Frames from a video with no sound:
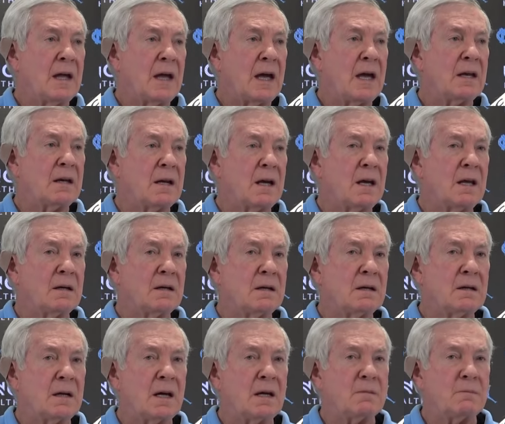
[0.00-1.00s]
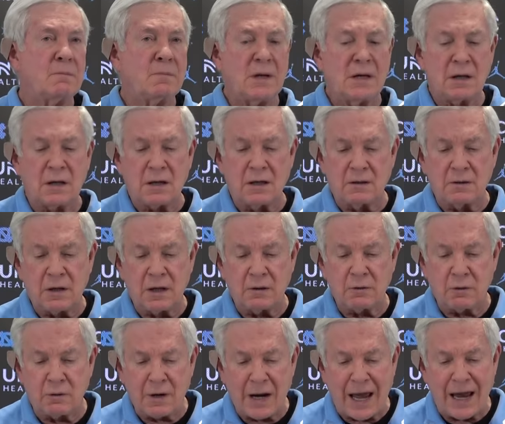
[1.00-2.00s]
and be a
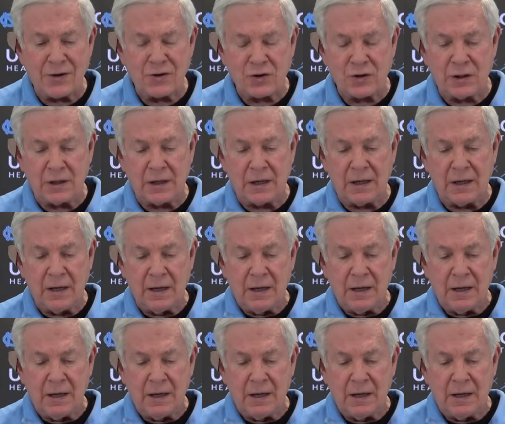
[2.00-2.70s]
contender nationally,